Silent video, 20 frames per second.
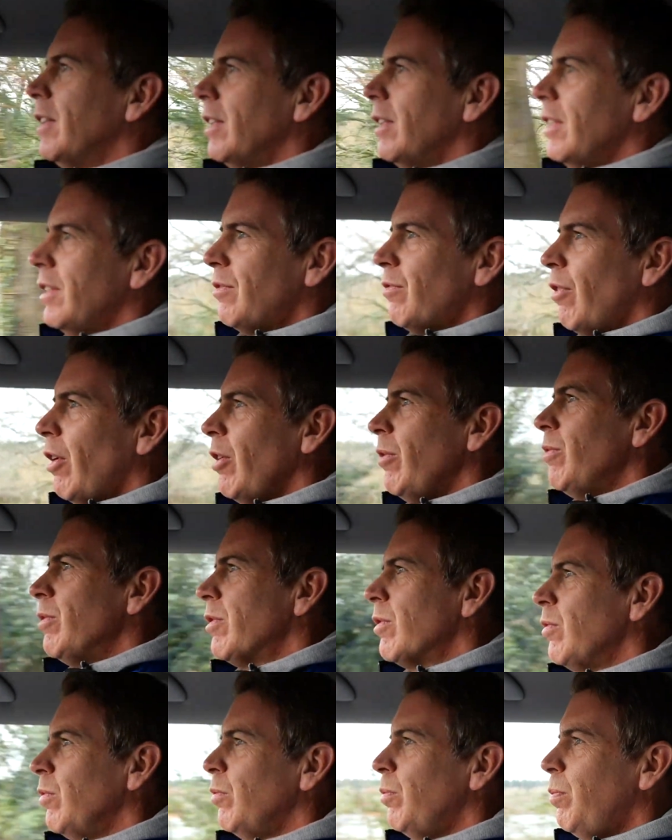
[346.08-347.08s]
This road is
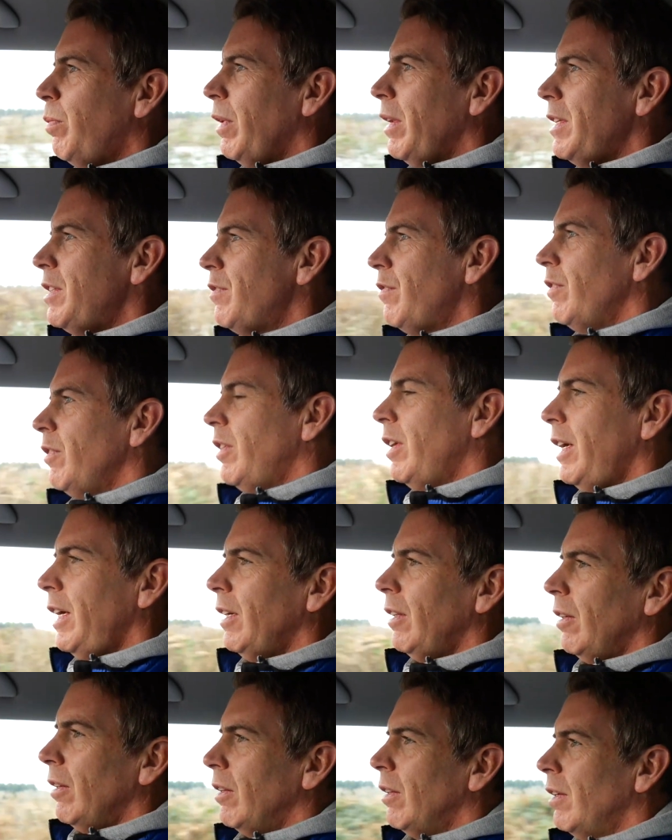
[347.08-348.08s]
called Blissford
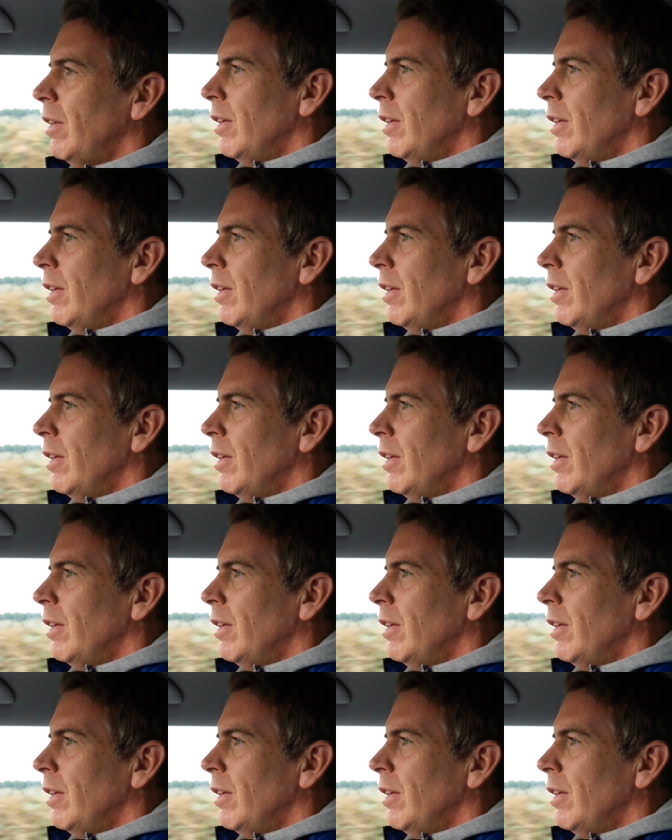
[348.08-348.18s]
Hill.